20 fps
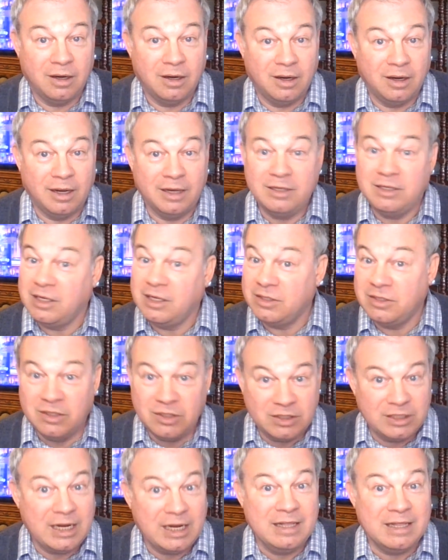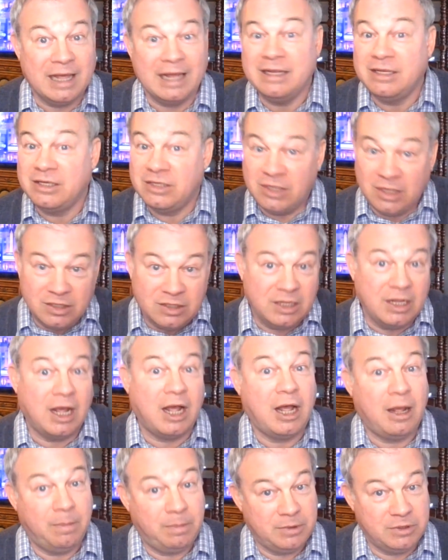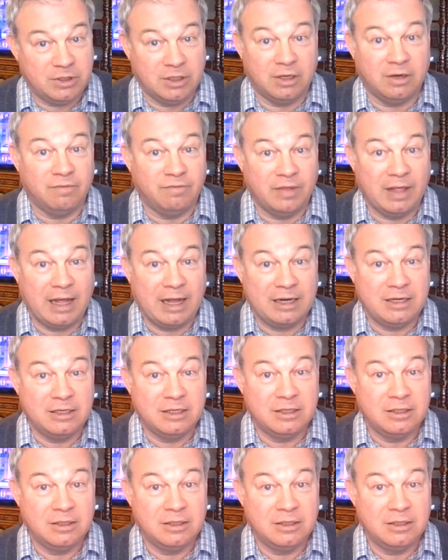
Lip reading: It doesn't say that. It says the opposite of that.